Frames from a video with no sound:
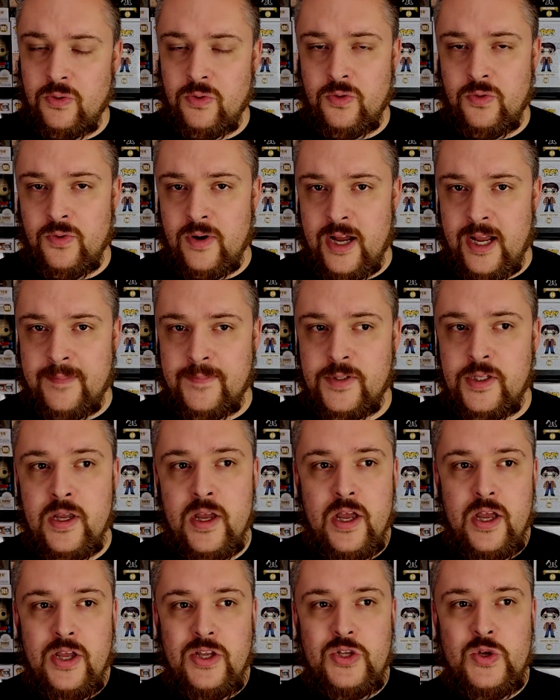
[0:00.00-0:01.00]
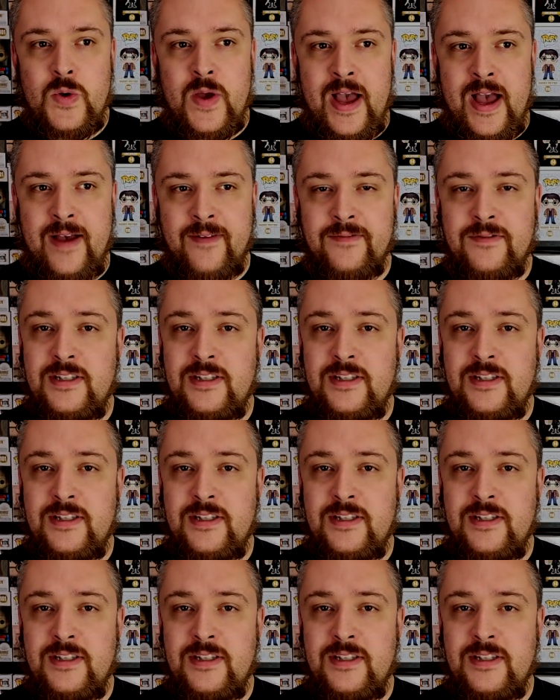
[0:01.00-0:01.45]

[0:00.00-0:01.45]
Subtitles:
crimes. You have